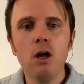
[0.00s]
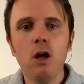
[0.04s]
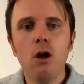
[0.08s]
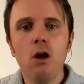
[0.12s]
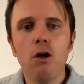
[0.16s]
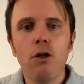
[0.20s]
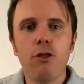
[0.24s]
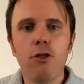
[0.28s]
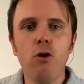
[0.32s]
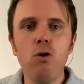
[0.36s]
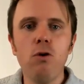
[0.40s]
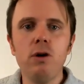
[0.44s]

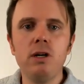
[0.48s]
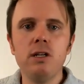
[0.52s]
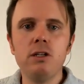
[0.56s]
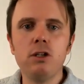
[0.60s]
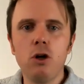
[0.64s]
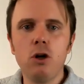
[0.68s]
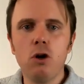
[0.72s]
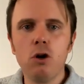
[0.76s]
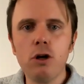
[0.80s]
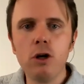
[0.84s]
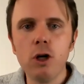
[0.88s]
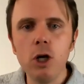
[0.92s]
Third is
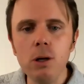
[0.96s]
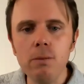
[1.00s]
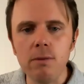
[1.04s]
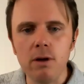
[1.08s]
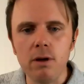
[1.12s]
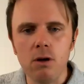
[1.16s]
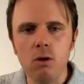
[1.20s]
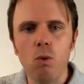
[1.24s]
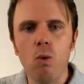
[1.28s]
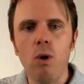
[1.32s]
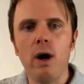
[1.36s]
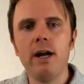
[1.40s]

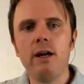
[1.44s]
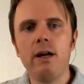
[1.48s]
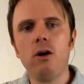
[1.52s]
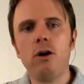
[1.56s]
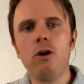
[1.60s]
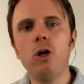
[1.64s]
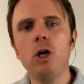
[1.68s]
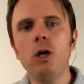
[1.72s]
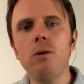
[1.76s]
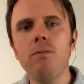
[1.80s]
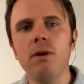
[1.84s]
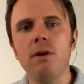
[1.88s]
curcumin. Why
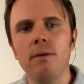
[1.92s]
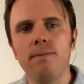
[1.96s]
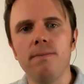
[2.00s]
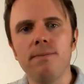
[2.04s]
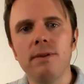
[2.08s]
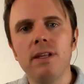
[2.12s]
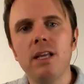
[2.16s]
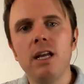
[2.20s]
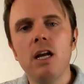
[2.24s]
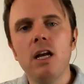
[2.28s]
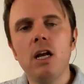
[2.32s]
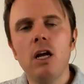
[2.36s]
curcumin?
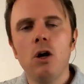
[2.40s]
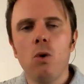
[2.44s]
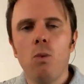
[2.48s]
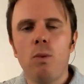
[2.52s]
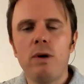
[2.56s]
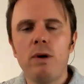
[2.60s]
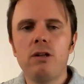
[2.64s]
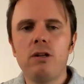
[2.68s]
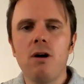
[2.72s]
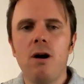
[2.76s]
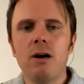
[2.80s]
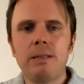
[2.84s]

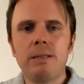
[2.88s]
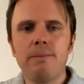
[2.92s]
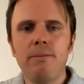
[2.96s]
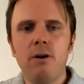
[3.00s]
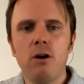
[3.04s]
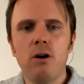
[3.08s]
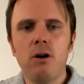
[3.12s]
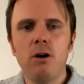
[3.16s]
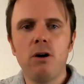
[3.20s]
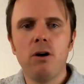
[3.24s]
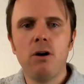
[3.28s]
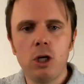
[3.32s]
We talked
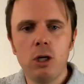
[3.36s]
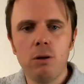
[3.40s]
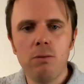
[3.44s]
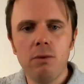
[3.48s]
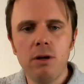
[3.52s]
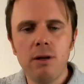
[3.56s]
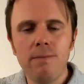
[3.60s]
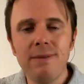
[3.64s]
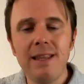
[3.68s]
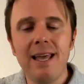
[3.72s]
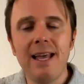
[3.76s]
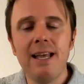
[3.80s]
about
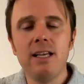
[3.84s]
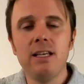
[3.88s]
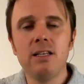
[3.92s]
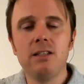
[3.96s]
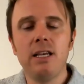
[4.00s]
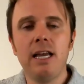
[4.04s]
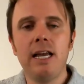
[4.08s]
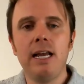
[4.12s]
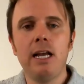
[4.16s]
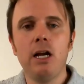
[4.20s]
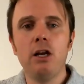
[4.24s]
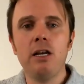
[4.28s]
curcumin is
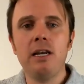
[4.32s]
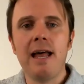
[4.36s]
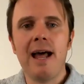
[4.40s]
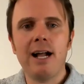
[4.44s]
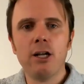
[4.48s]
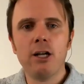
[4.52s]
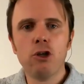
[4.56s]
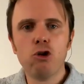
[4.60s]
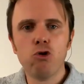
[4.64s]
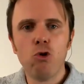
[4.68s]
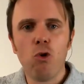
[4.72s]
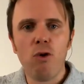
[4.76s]
a
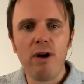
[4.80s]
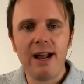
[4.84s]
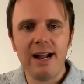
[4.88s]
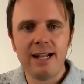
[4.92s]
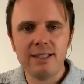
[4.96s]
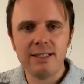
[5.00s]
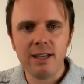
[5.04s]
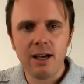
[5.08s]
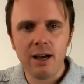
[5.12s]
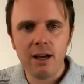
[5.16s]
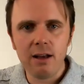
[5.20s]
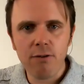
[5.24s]
natural
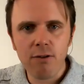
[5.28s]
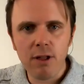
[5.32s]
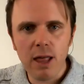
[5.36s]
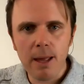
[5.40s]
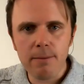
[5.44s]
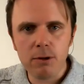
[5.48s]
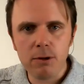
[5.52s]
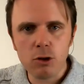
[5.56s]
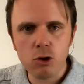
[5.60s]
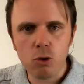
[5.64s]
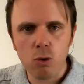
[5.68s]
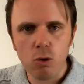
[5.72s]

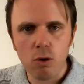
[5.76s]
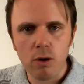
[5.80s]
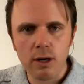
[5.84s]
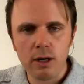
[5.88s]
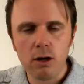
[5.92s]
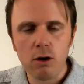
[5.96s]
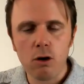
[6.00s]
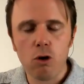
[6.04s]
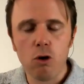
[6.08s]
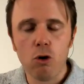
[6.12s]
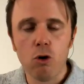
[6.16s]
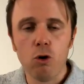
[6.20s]

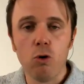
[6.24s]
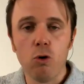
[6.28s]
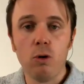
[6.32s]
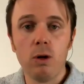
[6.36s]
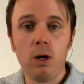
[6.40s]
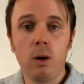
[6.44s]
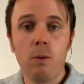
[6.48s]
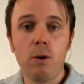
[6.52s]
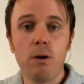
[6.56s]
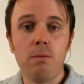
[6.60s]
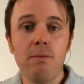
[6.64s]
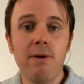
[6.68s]
anti-inflammatory.
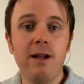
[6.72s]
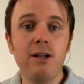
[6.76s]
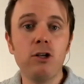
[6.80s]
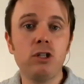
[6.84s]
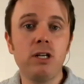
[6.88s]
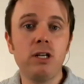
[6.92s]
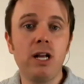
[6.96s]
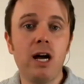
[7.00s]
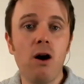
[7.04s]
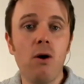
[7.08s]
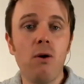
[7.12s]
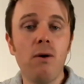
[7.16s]
Earlier, we
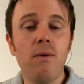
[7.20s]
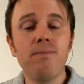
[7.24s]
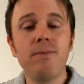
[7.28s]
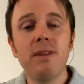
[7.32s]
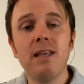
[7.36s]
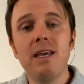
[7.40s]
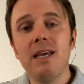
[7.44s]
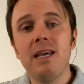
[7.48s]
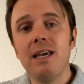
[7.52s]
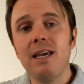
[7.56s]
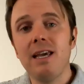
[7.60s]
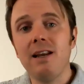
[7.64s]
mentioned how
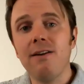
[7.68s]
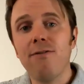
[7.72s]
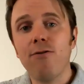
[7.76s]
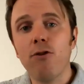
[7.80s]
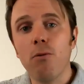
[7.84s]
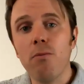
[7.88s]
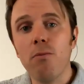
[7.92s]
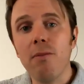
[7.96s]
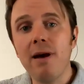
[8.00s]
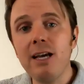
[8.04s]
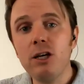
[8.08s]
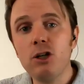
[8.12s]

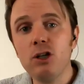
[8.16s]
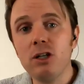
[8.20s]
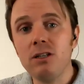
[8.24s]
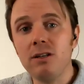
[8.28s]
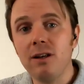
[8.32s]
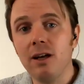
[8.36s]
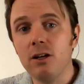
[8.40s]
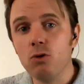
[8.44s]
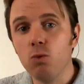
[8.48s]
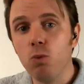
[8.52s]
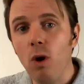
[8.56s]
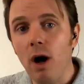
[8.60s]
inflammation
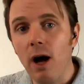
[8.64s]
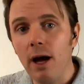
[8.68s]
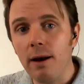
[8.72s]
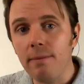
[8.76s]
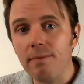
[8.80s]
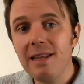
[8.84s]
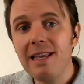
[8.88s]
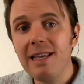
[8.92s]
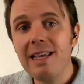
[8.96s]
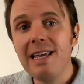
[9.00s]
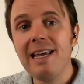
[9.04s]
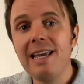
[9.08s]
does
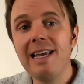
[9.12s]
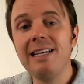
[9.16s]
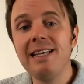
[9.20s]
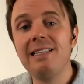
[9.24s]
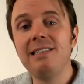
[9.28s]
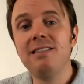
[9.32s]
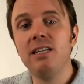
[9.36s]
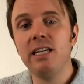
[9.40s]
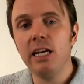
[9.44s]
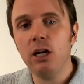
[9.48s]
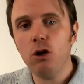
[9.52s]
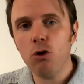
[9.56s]
what?
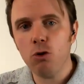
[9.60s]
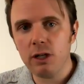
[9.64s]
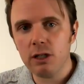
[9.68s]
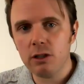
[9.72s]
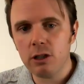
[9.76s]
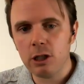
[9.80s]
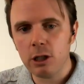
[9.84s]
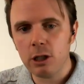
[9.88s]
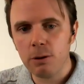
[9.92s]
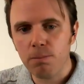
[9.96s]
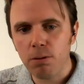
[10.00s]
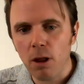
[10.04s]
It
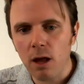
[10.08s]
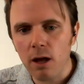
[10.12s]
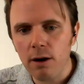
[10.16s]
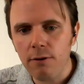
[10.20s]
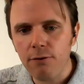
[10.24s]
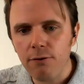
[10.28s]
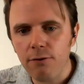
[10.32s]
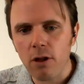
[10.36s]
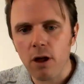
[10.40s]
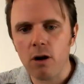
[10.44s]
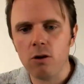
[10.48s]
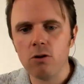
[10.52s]
decreases blood
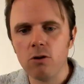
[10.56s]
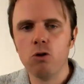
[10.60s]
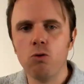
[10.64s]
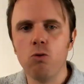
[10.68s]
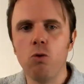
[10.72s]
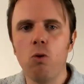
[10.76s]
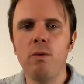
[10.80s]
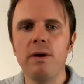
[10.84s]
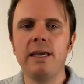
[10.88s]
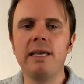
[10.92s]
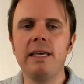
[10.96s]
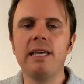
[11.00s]
flow. So
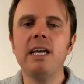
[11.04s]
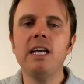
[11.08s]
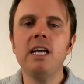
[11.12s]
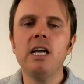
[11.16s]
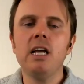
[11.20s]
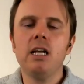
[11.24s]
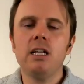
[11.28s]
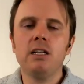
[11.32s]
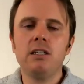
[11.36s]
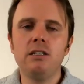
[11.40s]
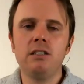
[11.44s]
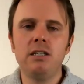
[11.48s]
when we
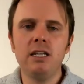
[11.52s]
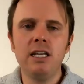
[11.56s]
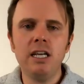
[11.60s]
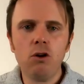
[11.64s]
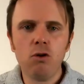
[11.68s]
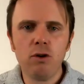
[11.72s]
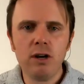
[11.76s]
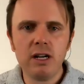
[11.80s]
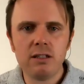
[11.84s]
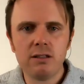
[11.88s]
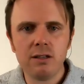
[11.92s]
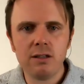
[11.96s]

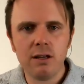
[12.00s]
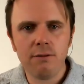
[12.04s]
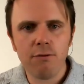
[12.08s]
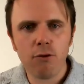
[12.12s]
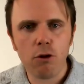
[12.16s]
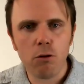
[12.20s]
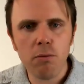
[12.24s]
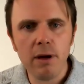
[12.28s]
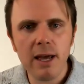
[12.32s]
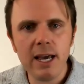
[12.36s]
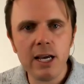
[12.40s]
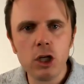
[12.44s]
decrease
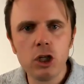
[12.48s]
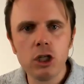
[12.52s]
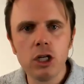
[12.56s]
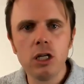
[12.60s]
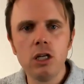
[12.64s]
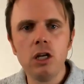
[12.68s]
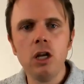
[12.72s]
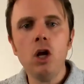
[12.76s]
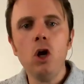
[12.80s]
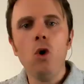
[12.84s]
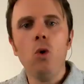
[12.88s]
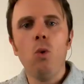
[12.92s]

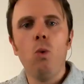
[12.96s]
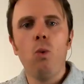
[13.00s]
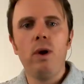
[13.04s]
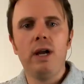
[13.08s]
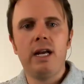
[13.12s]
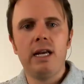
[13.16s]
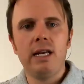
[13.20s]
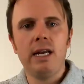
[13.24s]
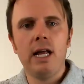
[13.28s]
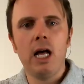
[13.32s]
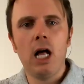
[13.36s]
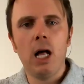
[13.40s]
inflammation, we
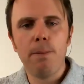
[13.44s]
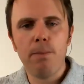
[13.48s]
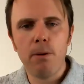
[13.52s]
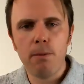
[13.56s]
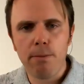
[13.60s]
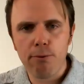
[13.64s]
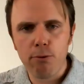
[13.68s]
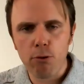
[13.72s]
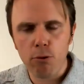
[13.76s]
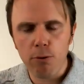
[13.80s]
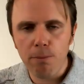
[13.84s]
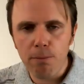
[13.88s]
can help
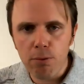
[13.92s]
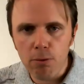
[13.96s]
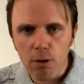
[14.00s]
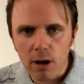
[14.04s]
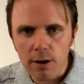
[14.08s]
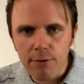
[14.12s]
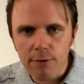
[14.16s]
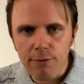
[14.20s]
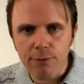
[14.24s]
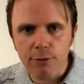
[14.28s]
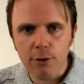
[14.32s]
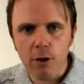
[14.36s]
improve
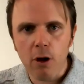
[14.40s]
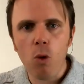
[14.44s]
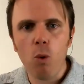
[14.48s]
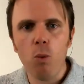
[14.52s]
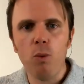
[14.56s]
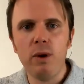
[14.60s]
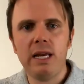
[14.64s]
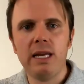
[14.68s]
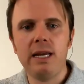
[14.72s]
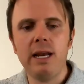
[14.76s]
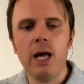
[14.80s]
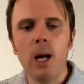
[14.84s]
blood flow
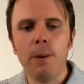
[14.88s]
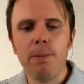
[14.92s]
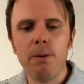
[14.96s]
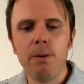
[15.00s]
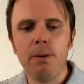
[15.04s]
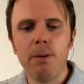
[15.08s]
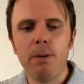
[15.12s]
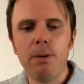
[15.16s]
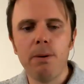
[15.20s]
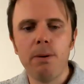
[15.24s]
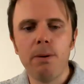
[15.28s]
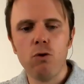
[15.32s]
and we can help
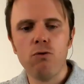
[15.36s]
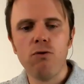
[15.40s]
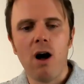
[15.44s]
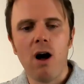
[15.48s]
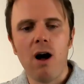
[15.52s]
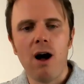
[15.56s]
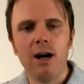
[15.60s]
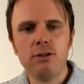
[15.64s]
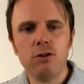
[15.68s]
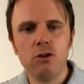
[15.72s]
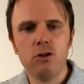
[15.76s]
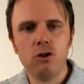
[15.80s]
improve
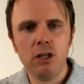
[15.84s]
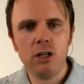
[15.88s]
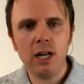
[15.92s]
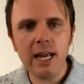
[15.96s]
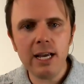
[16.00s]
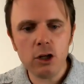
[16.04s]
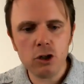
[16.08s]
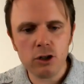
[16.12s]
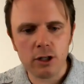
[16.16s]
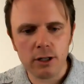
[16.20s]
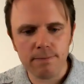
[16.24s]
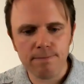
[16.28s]

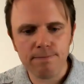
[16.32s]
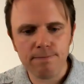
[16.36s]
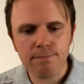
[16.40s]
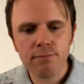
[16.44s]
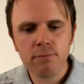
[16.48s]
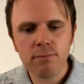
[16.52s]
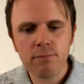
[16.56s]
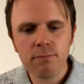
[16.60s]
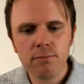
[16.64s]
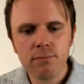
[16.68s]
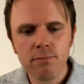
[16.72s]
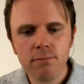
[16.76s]
oxygenation.
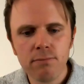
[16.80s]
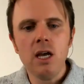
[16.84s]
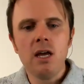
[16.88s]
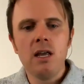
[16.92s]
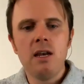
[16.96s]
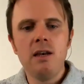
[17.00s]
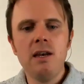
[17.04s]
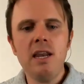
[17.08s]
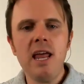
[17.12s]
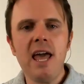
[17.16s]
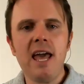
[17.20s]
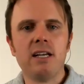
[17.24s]

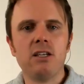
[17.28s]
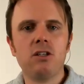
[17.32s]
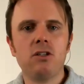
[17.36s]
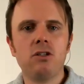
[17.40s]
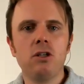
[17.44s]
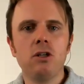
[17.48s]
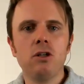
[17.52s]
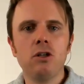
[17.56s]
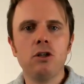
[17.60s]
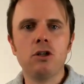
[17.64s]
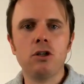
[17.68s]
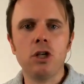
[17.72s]

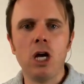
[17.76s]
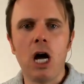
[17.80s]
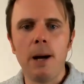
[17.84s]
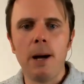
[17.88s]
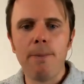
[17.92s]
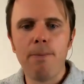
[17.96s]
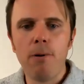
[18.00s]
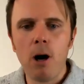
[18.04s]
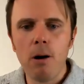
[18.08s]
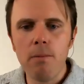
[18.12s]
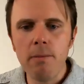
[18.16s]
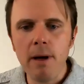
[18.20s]
Next, saw
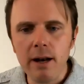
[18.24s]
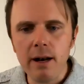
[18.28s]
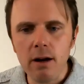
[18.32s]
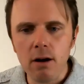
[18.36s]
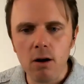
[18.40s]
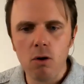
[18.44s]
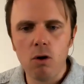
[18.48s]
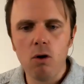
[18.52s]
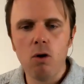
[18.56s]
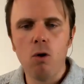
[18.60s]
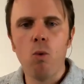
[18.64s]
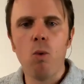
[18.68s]

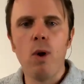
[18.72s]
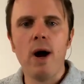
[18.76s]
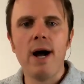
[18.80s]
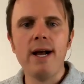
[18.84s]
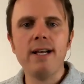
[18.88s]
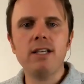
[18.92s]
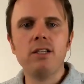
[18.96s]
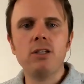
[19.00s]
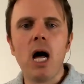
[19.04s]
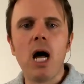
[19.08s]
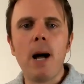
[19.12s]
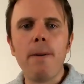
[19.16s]
palmetto. Why
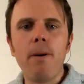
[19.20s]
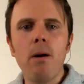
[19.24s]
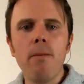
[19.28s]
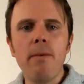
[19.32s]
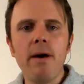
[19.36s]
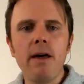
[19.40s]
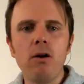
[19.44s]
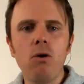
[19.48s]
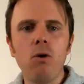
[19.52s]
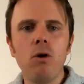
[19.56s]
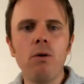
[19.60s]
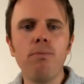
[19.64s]
is saw
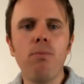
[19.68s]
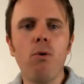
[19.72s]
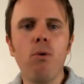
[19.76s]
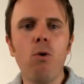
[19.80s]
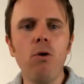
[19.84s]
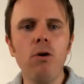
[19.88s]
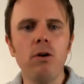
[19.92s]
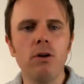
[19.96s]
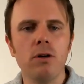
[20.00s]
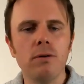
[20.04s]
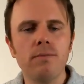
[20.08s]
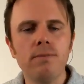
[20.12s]
palmetto
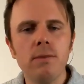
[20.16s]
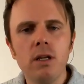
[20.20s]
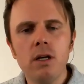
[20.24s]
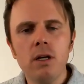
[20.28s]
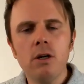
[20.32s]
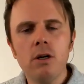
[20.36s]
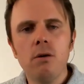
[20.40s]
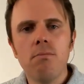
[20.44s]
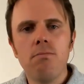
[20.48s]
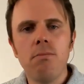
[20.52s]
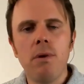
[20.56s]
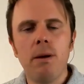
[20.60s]
important?
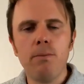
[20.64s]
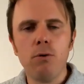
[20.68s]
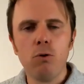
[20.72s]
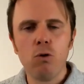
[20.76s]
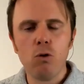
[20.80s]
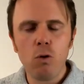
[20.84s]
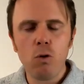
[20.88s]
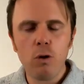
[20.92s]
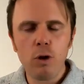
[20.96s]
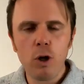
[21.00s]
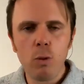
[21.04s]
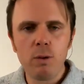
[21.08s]
Remember
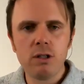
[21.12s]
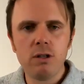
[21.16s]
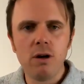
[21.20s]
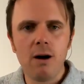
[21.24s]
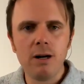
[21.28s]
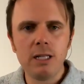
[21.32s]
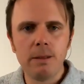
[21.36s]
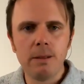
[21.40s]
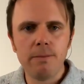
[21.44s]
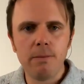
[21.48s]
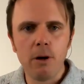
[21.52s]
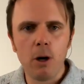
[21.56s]
earlier we
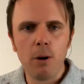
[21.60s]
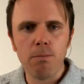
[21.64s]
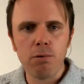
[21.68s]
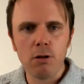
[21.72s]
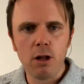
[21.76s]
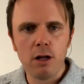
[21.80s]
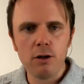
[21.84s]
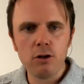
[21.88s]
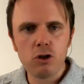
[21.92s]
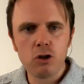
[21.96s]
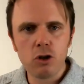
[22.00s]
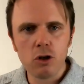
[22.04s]
talked about
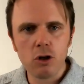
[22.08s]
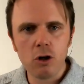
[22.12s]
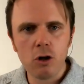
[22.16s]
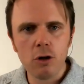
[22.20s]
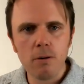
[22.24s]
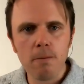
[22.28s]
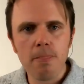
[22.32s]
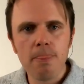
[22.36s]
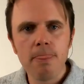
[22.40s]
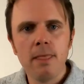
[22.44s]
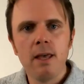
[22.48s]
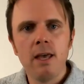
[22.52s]
blood
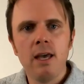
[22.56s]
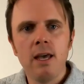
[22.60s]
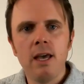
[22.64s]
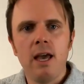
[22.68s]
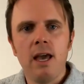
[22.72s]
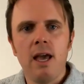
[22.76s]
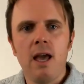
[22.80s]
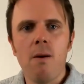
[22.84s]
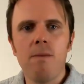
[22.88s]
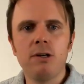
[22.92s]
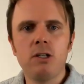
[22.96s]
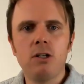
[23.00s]
sugar
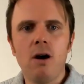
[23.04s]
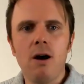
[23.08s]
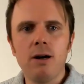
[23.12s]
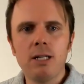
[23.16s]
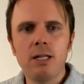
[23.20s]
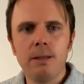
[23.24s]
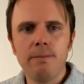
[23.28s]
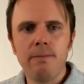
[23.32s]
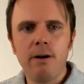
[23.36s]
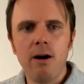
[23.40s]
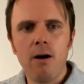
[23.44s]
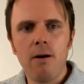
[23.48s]
and we
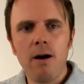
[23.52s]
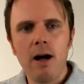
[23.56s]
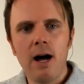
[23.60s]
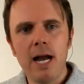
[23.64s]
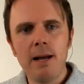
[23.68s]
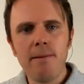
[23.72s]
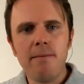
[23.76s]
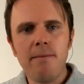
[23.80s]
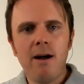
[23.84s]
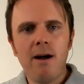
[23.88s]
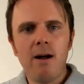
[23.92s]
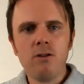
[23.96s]
talked about
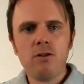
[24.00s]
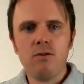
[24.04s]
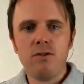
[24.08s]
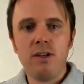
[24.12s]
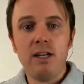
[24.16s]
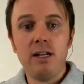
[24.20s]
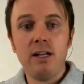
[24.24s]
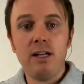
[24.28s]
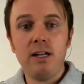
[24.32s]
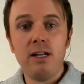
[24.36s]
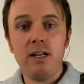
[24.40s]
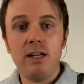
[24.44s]
high amounts of
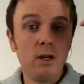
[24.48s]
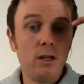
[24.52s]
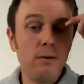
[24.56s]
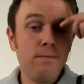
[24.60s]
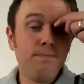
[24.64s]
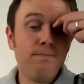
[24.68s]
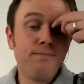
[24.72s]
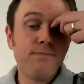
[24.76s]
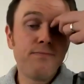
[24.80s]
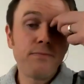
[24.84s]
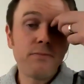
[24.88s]
insulin,